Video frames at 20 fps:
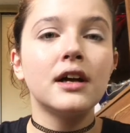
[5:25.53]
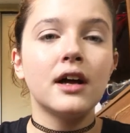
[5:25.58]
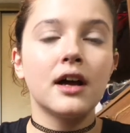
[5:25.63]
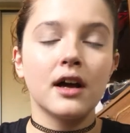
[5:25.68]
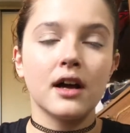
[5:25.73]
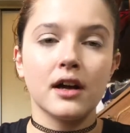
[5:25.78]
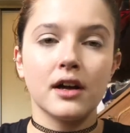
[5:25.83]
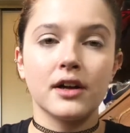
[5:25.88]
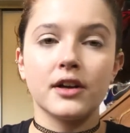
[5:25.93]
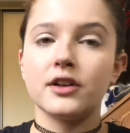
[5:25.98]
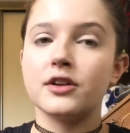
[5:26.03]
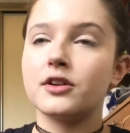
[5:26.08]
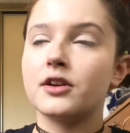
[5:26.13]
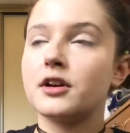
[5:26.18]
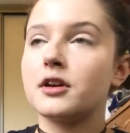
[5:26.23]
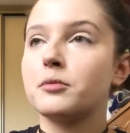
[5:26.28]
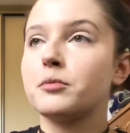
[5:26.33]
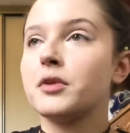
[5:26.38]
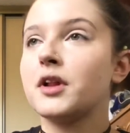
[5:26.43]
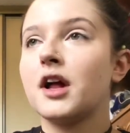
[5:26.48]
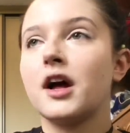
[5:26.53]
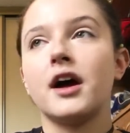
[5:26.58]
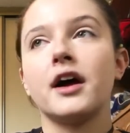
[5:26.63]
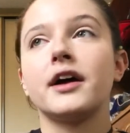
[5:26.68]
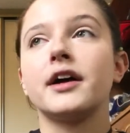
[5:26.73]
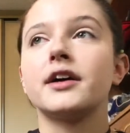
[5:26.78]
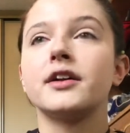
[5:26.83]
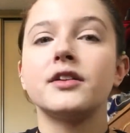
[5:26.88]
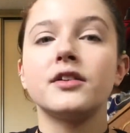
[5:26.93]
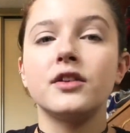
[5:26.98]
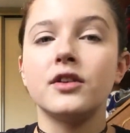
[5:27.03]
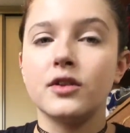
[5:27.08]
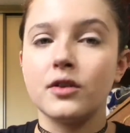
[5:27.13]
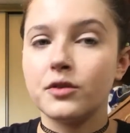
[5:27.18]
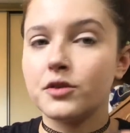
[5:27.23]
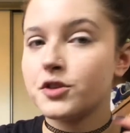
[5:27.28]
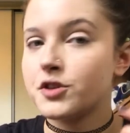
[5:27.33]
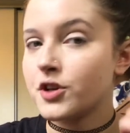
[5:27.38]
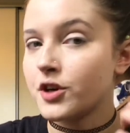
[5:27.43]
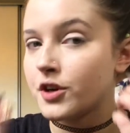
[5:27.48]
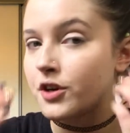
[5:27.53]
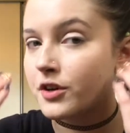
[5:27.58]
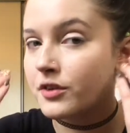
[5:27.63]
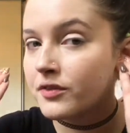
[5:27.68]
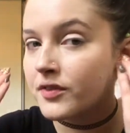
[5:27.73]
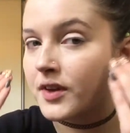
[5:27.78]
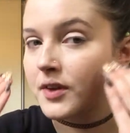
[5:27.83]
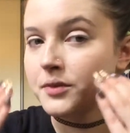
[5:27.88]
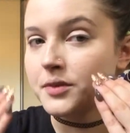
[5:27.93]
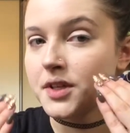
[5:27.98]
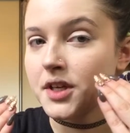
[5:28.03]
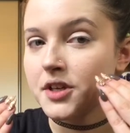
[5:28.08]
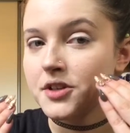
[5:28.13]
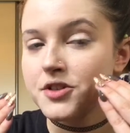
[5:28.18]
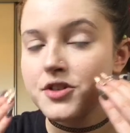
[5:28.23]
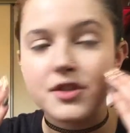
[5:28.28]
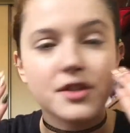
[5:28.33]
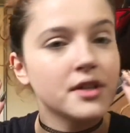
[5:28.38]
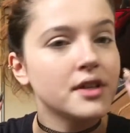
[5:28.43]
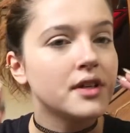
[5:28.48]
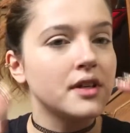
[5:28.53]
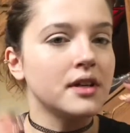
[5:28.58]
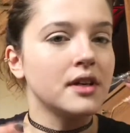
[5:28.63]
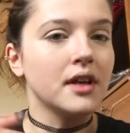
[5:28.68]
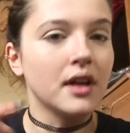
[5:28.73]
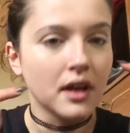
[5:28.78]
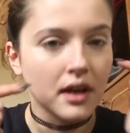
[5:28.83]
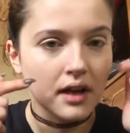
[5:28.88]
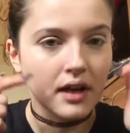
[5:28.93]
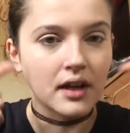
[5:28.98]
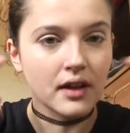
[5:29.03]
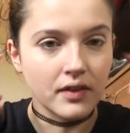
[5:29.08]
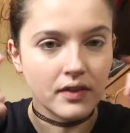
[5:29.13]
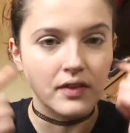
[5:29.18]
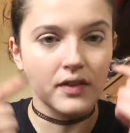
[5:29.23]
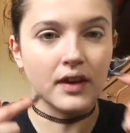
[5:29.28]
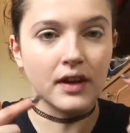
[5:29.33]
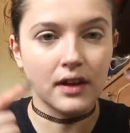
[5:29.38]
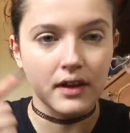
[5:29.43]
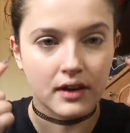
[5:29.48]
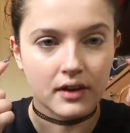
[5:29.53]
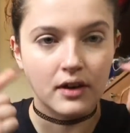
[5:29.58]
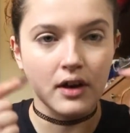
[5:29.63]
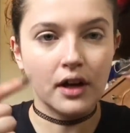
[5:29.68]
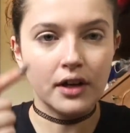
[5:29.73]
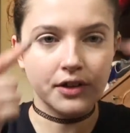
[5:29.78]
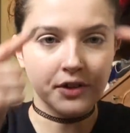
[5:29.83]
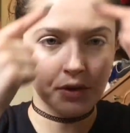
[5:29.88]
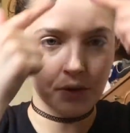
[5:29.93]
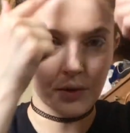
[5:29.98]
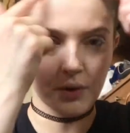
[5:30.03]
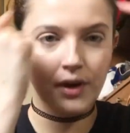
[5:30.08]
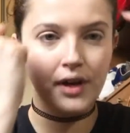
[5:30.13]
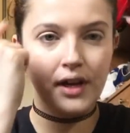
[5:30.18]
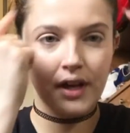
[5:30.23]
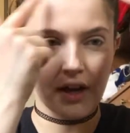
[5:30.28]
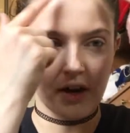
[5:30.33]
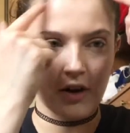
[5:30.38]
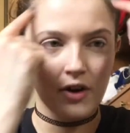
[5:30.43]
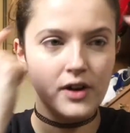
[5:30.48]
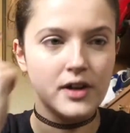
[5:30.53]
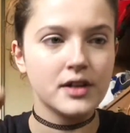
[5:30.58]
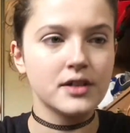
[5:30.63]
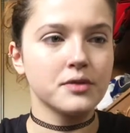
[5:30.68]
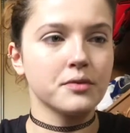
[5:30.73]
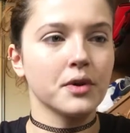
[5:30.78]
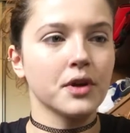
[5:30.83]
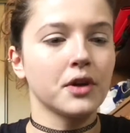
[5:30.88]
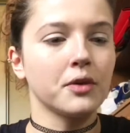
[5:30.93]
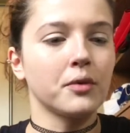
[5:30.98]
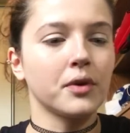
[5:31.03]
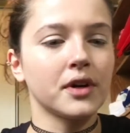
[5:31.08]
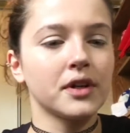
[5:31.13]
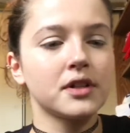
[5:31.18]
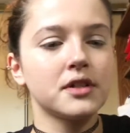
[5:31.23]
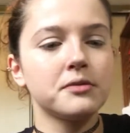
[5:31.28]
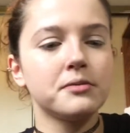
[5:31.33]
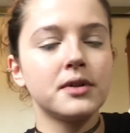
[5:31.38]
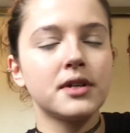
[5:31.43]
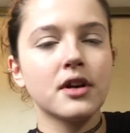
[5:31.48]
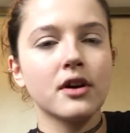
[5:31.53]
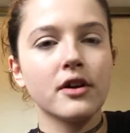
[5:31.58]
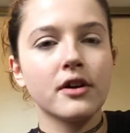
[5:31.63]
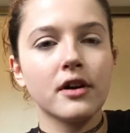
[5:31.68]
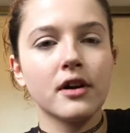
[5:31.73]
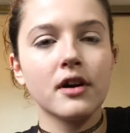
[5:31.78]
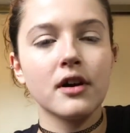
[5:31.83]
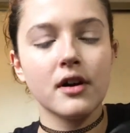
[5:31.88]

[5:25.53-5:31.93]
You could apply, the darker foundation in the contouring areas where you want it to be darker.